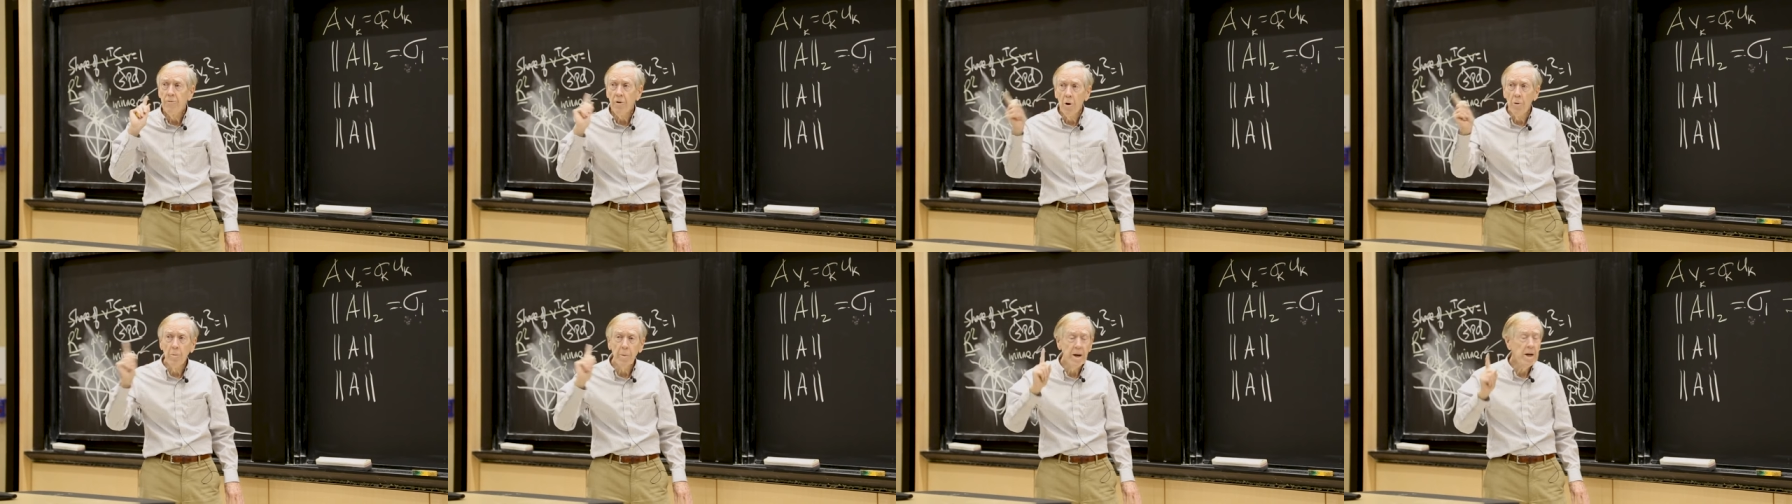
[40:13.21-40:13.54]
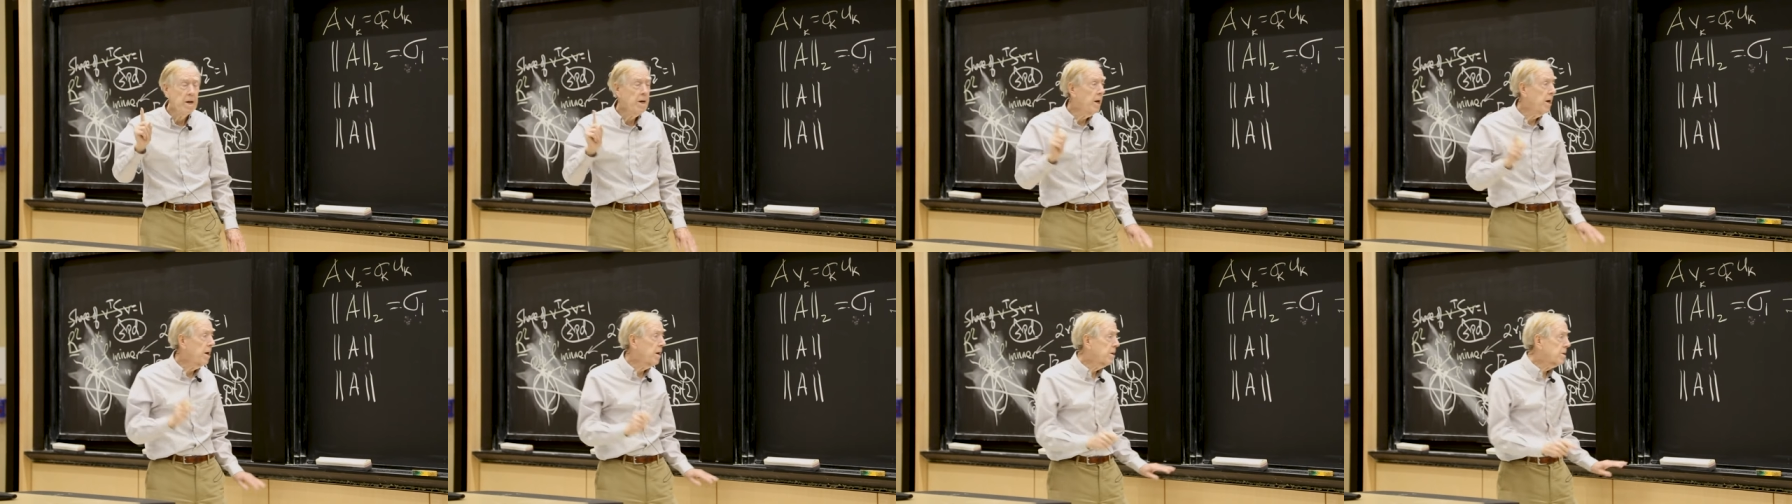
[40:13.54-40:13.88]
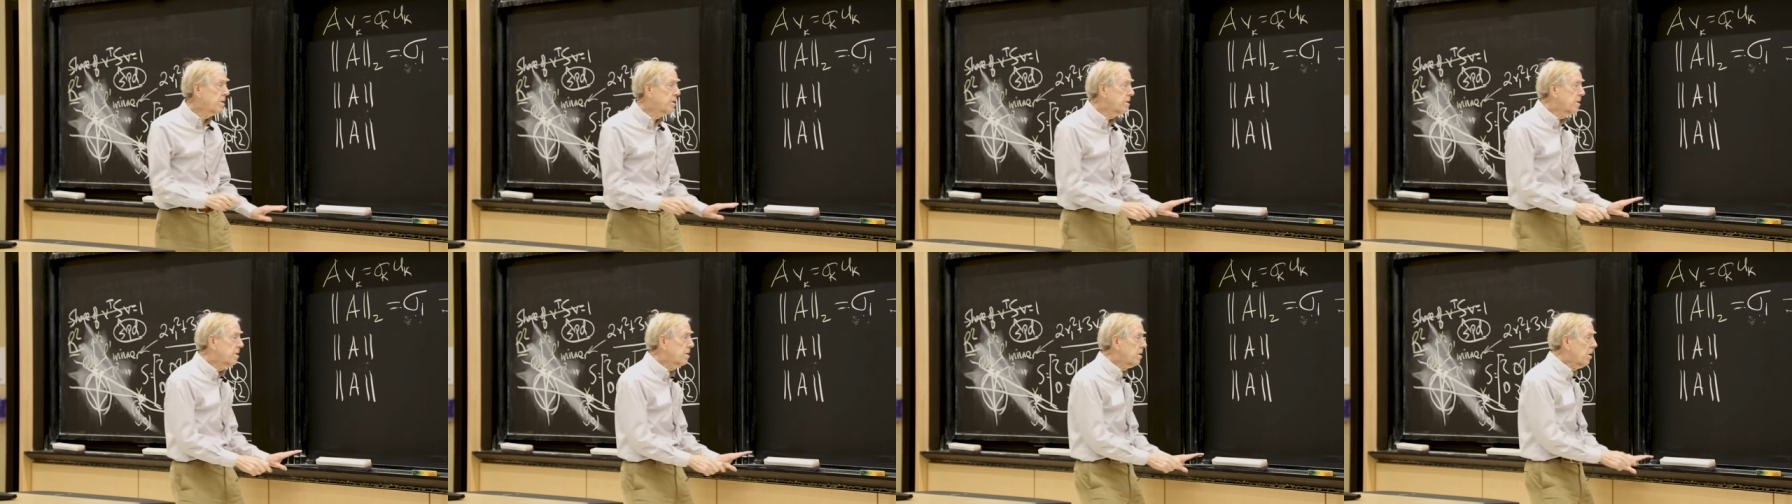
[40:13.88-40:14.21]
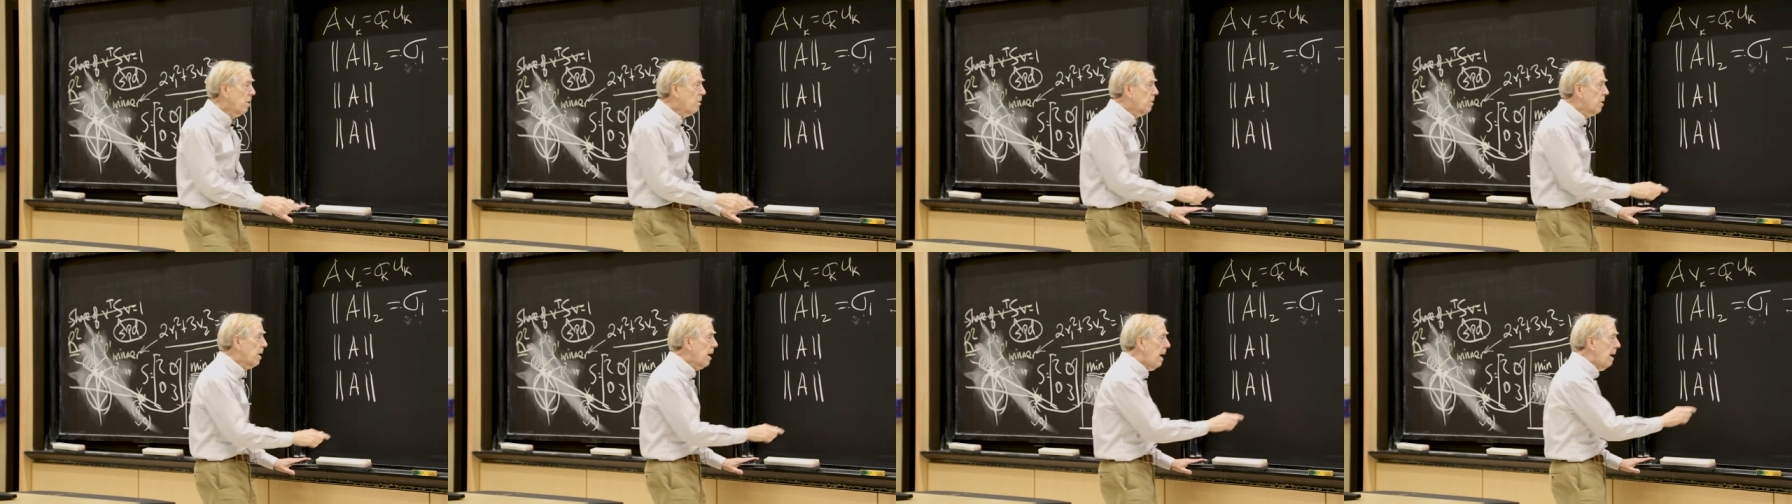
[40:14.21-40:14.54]
Frobenius.
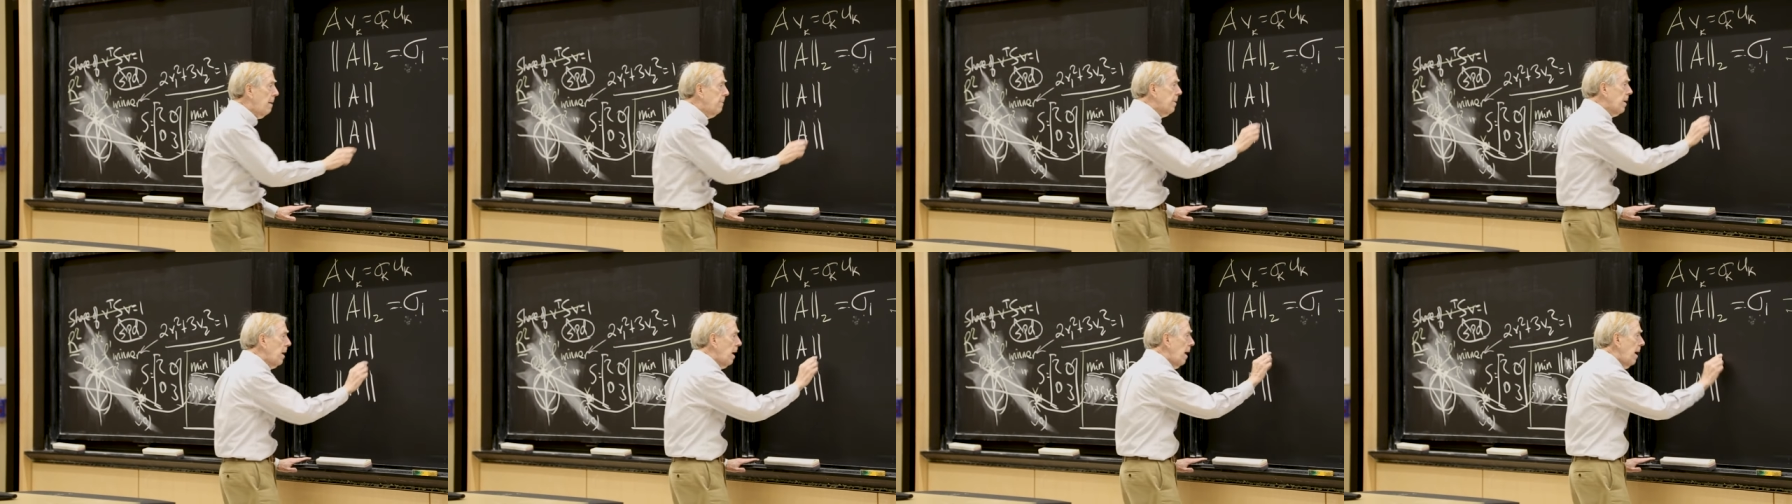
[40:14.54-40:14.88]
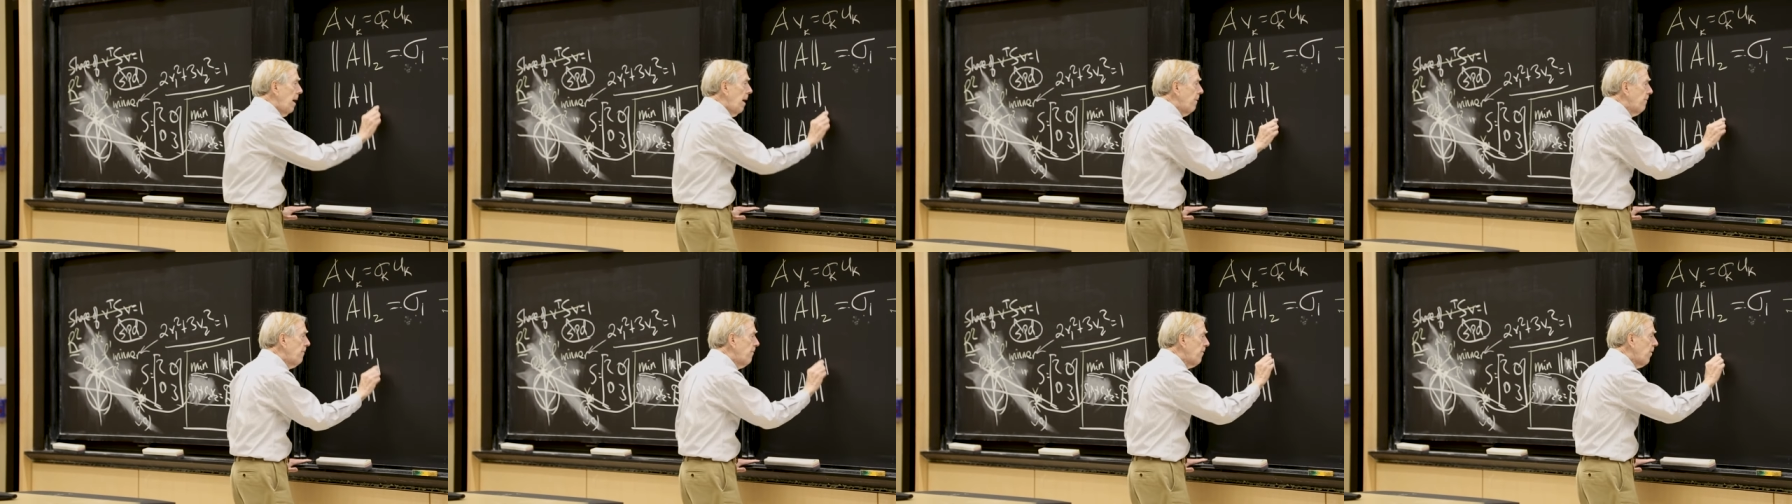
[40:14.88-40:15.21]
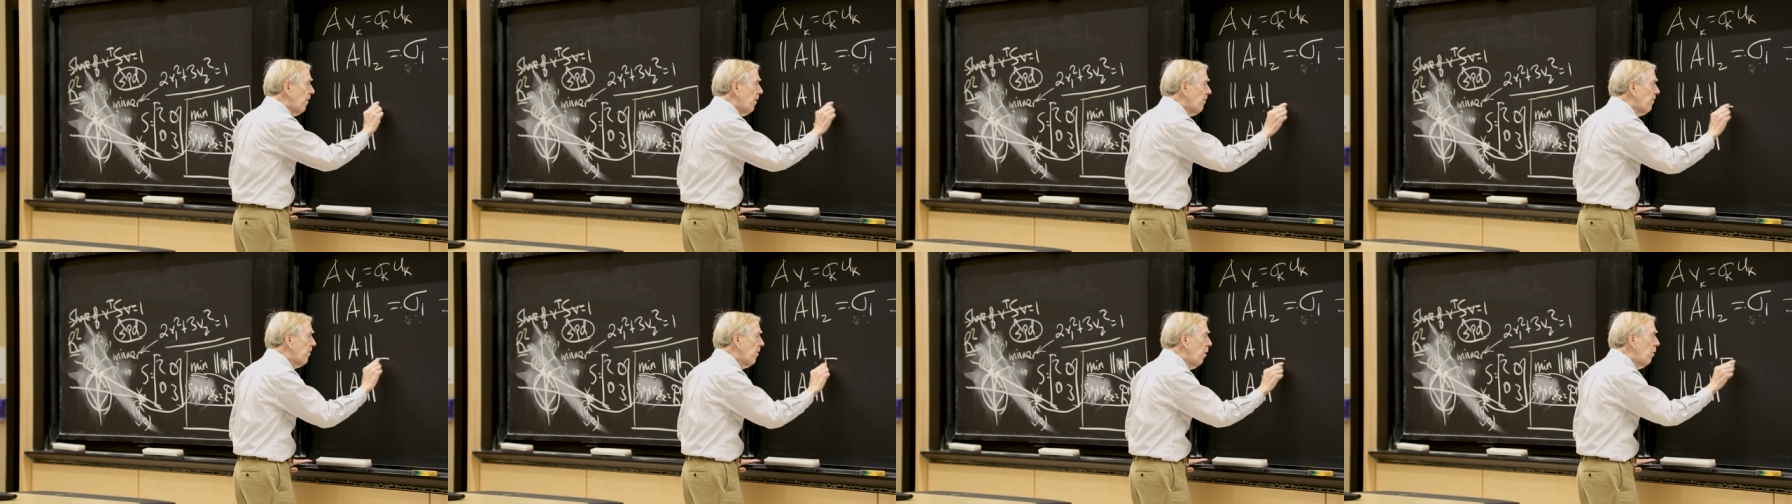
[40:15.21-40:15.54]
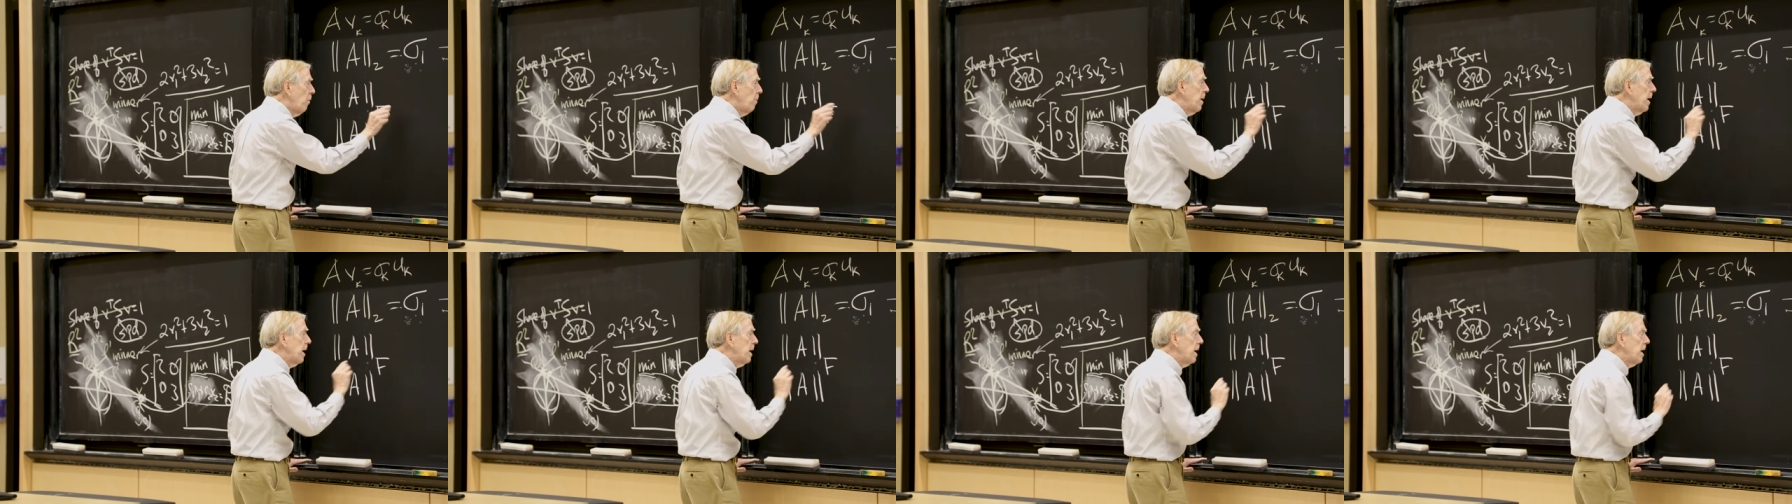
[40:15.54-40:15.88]
So capital F for
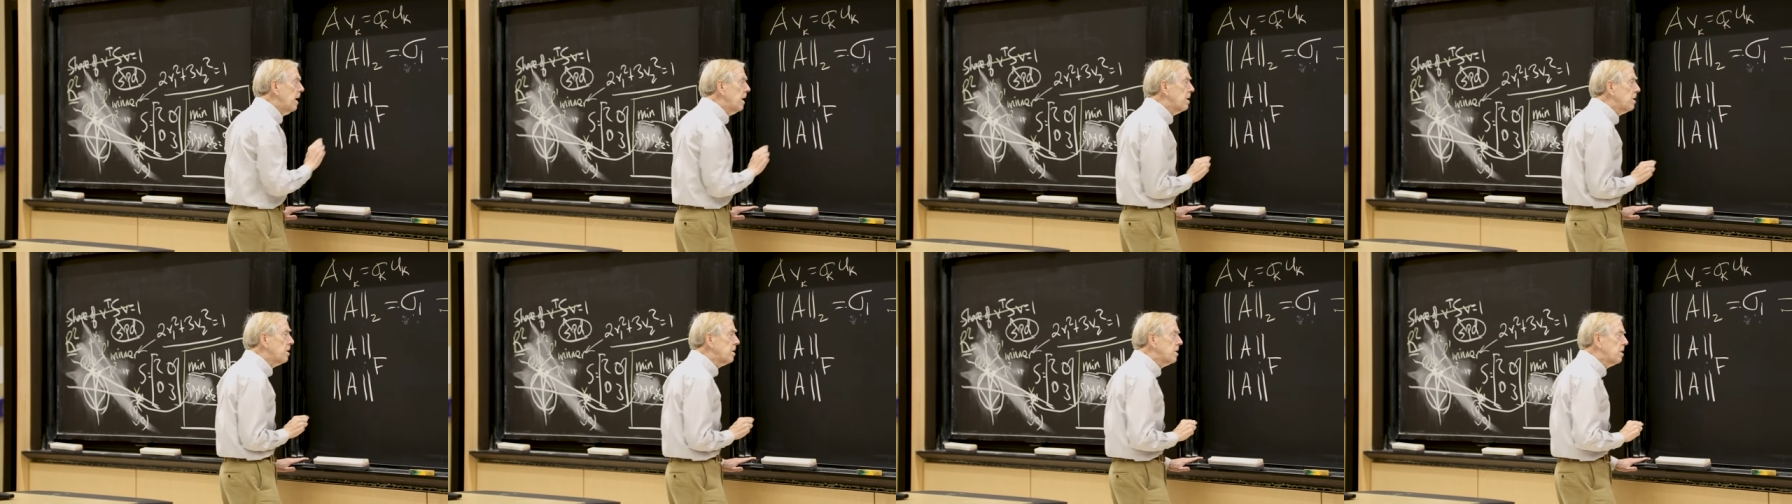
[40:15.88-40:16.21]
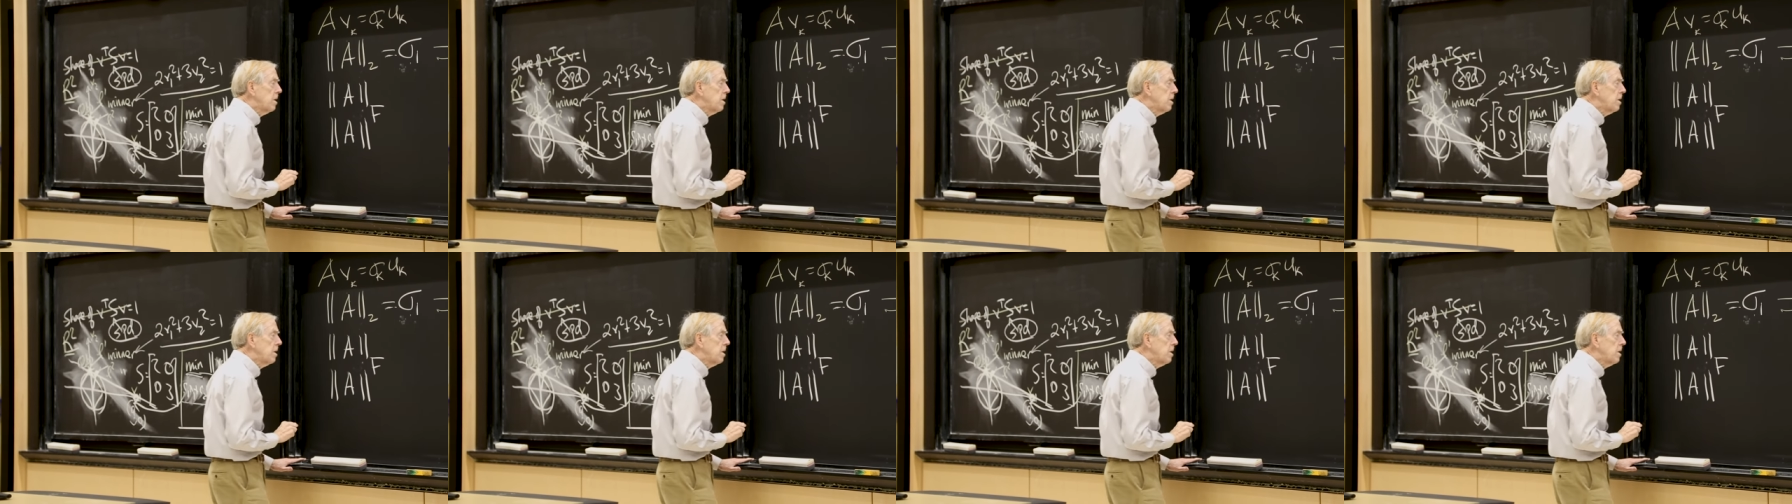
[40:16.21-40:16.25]
Frobenius.